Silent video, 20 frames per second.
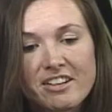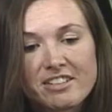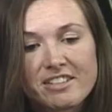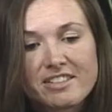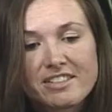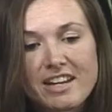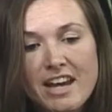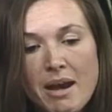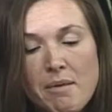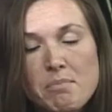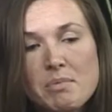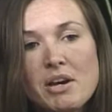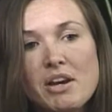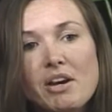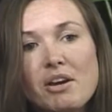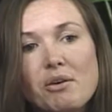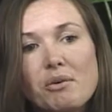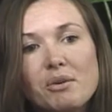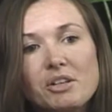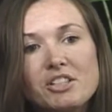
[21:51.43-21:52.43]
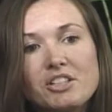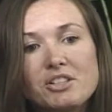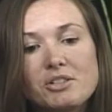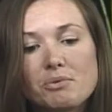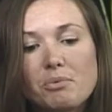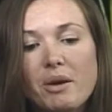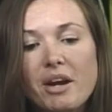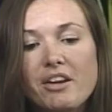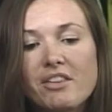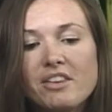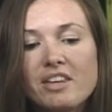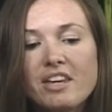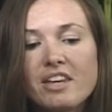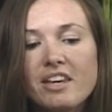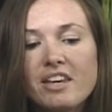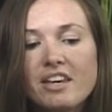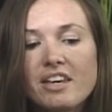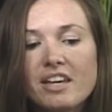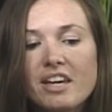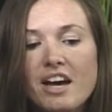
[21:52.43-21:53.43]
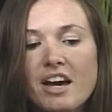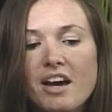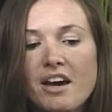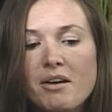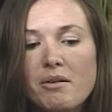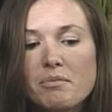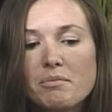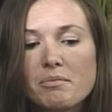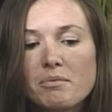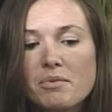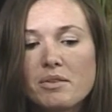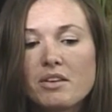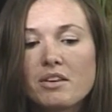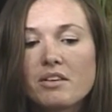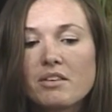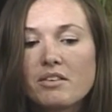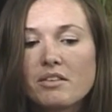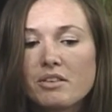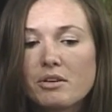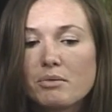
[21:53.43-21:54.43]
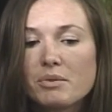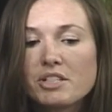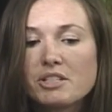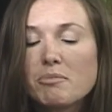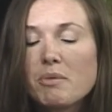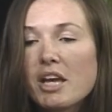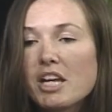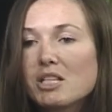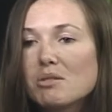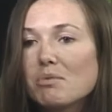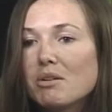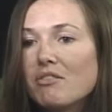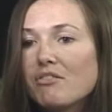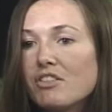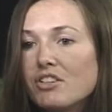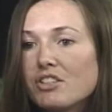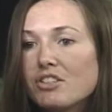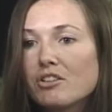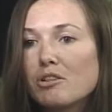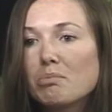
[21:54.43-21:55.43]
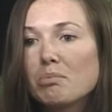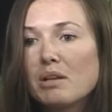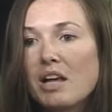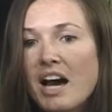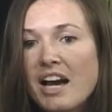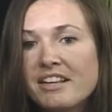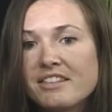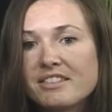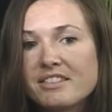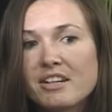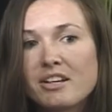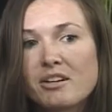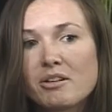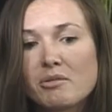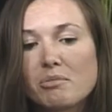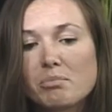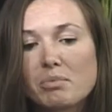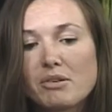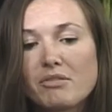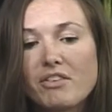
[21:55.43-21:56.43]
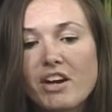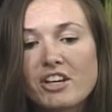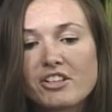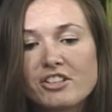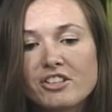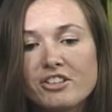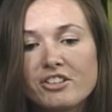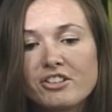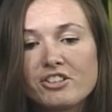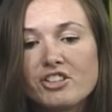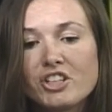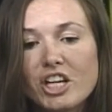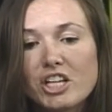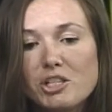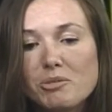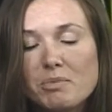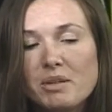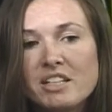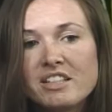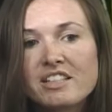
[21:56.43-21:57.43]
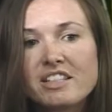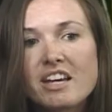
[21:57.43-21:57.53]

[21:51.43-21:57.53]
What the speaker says: step, which is where the risk management official applies their professional judgment